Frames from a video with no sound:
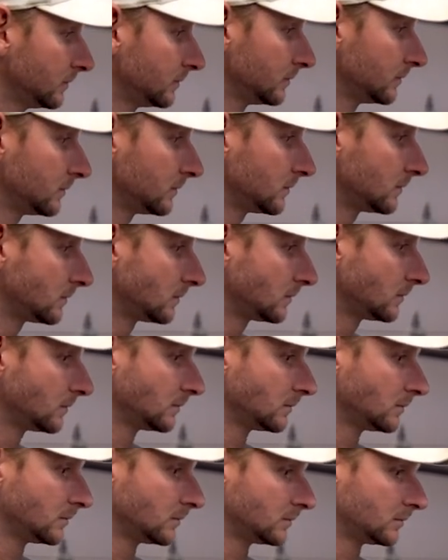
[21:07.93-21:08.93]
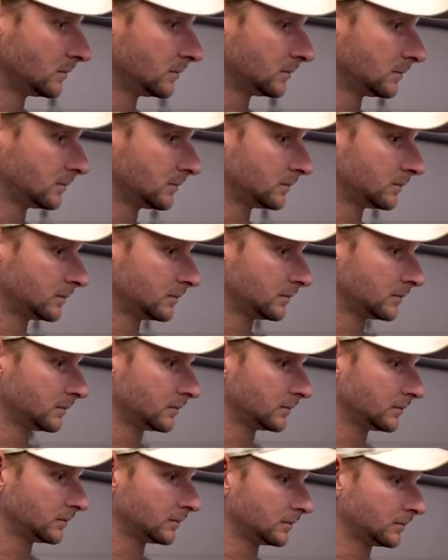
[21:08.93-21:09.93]

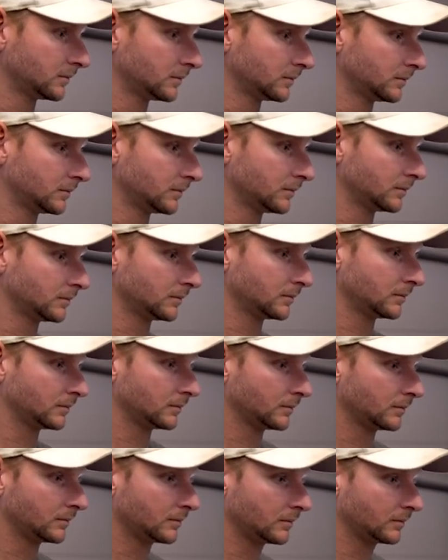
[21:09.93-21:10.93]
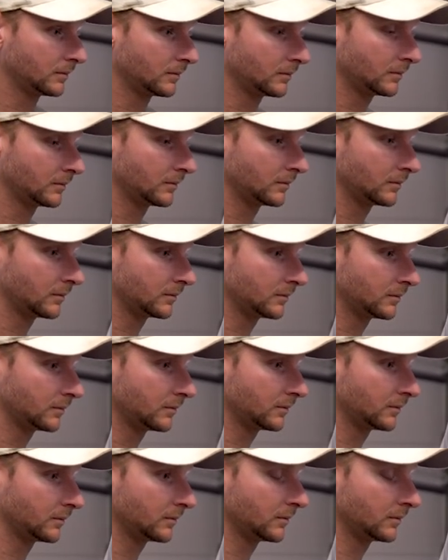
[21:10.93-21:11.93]

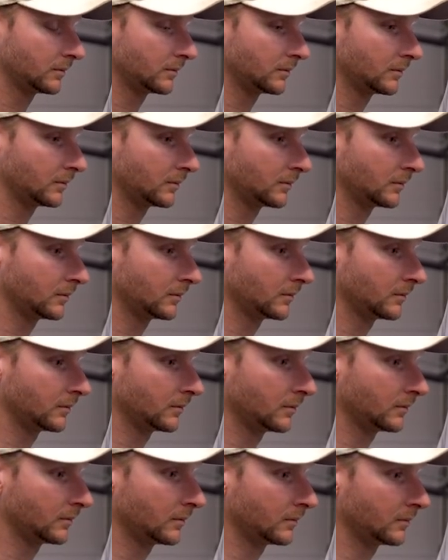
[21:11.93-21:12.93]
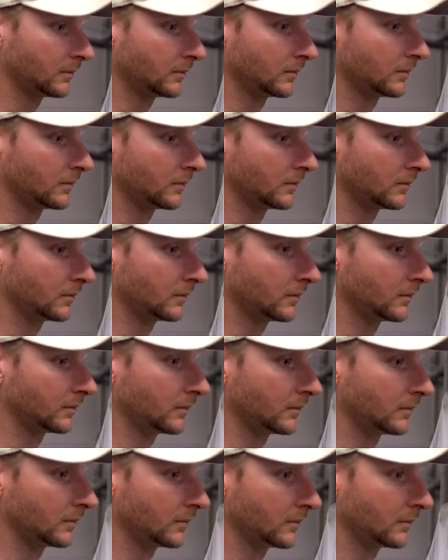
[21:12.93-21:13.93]

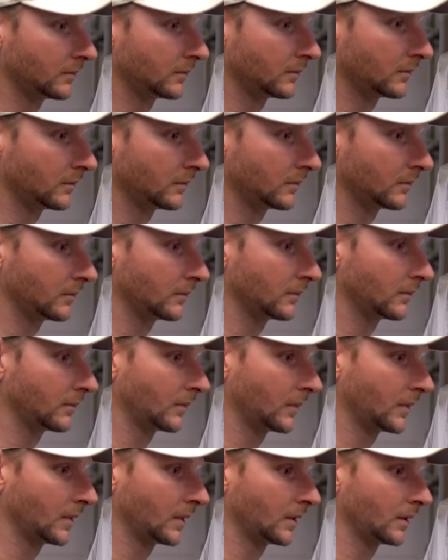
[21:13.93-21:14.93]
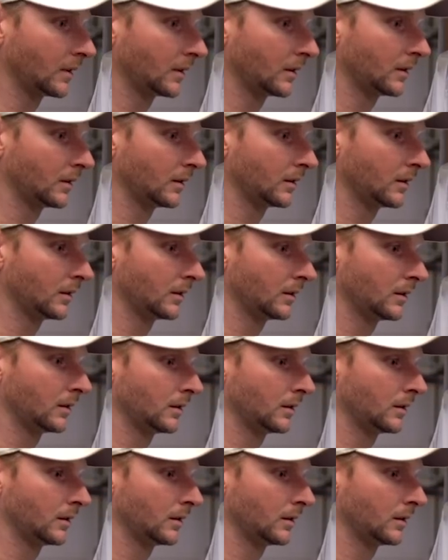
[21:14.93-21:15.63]
No one is speaking in this clip.